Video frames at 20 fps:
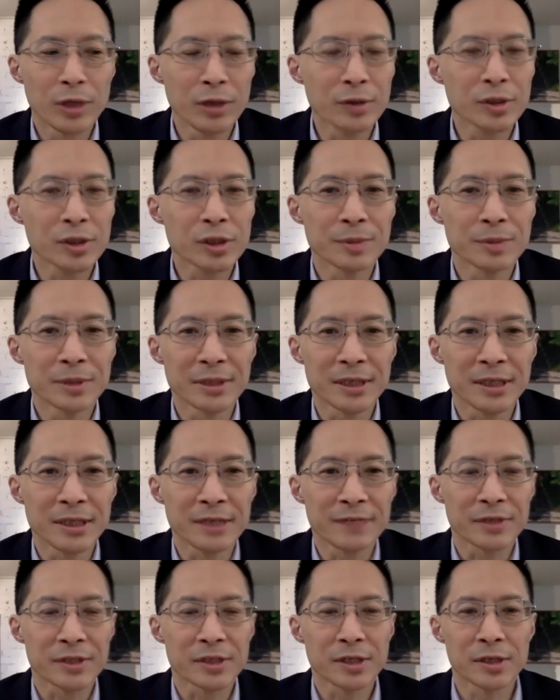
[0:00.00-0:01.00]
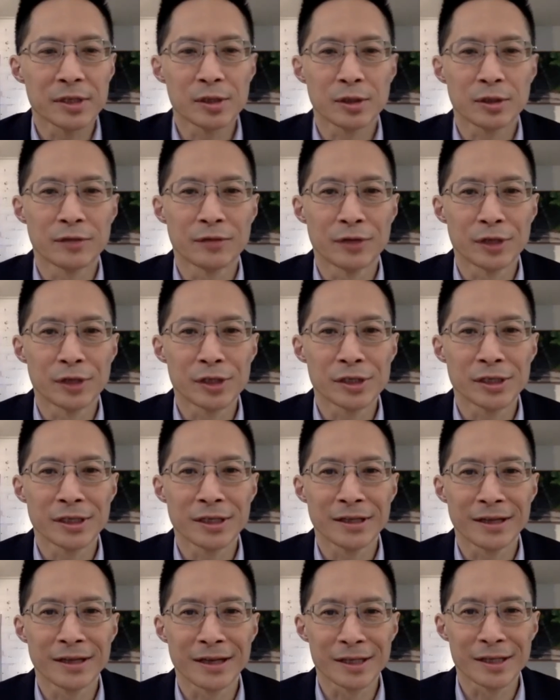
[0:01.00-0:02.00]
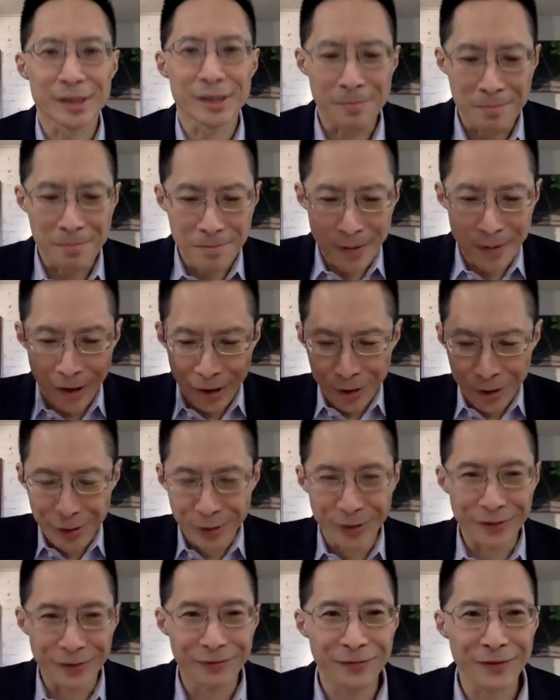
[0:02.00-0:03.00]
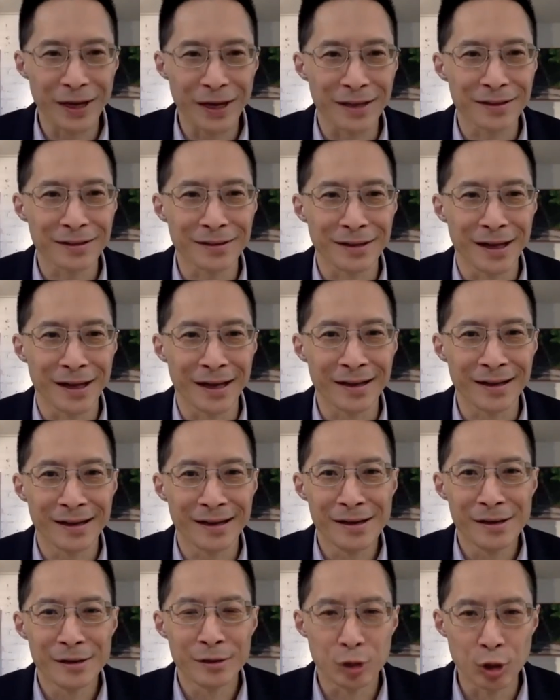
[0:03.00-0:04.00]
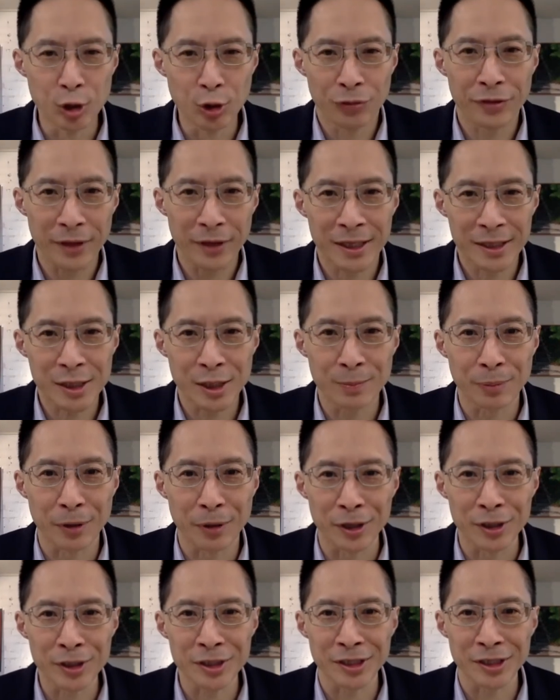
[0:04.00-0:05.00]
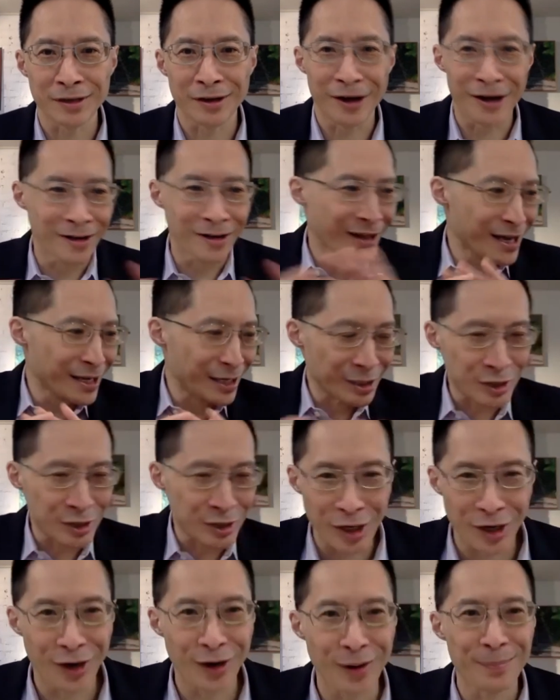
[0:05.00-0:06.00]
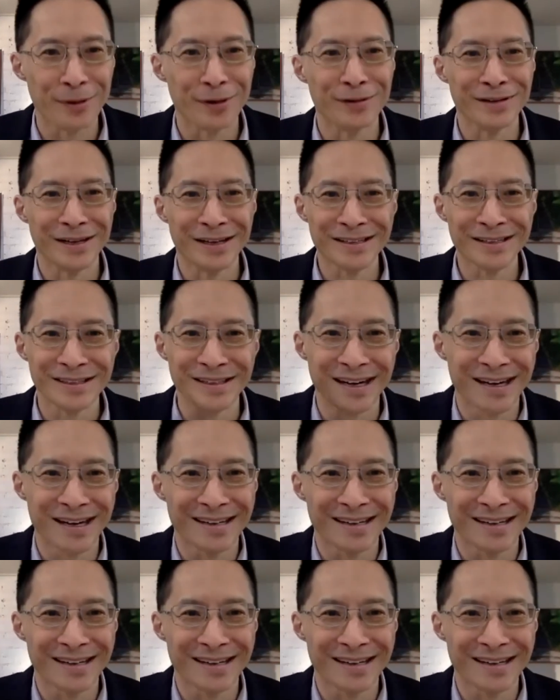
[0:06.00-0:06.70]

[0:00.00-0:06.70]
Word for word: used to believe at Citizen University, like as an article of faith, like do things in person. Online yeah. is terrible. Like you got